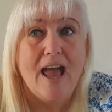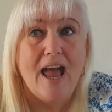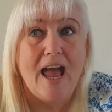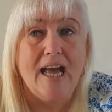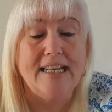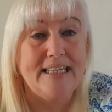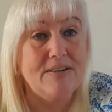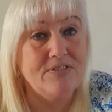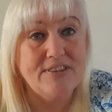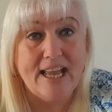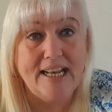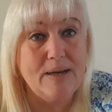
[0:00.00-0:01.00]
And even
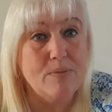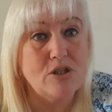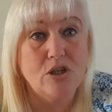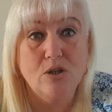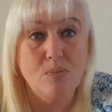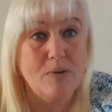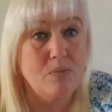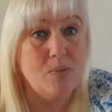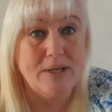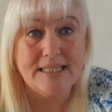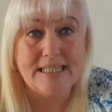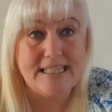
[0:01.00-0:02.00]
then, it was only when we
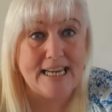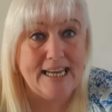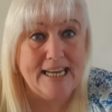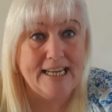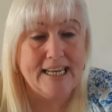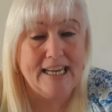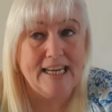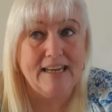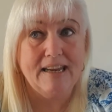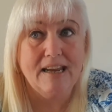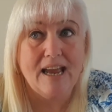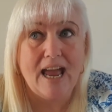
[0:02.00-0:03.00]
went to Turkey,
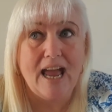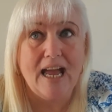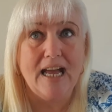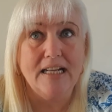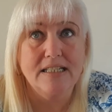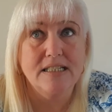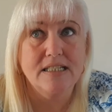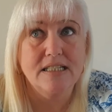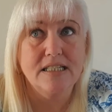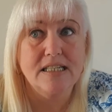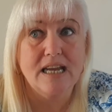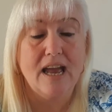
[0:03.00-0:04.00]

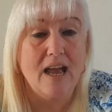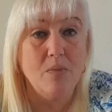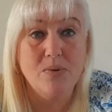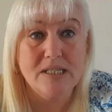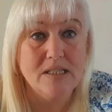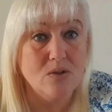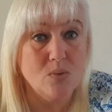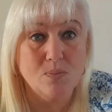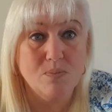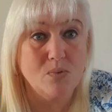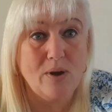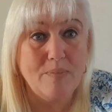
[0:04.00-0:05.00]
and I was still
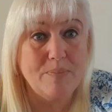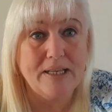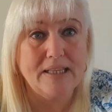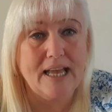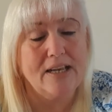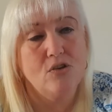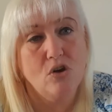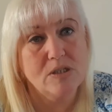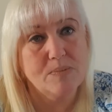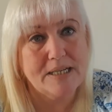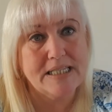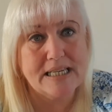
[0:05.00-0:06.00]
quite big then. Not as
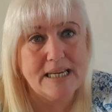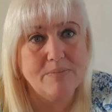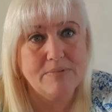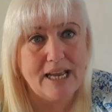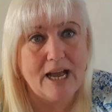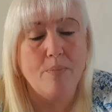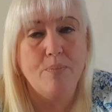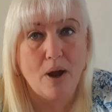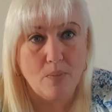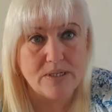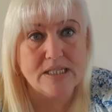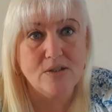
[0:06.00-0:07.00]
big as I am now, but I
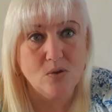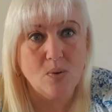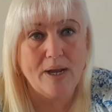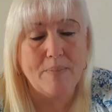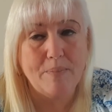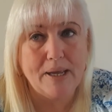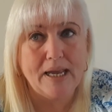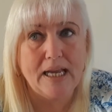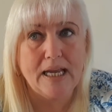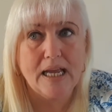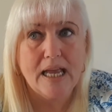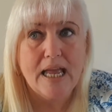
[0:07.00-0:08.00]
was still quite
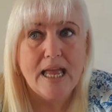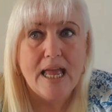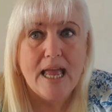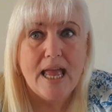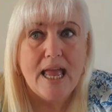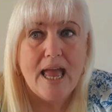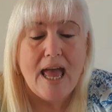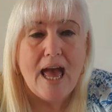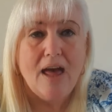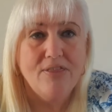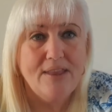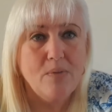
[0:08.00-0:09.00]
big.
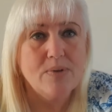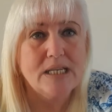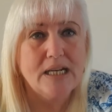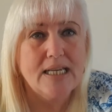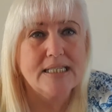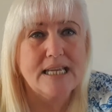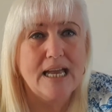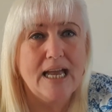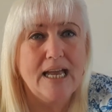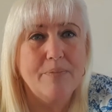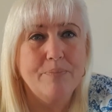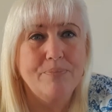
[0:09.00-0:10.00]
And that was the last
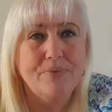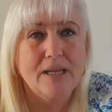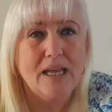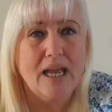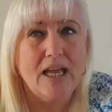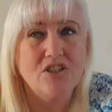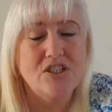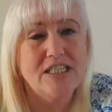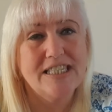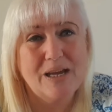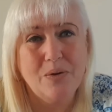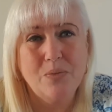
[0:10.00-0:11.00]
time. She's
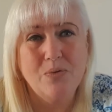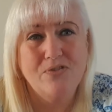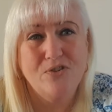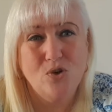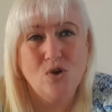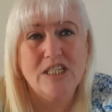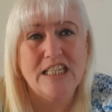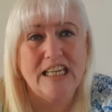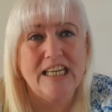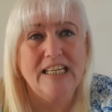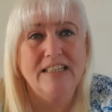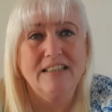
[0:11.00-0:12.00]
now
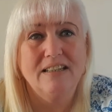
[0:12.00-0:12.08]
14.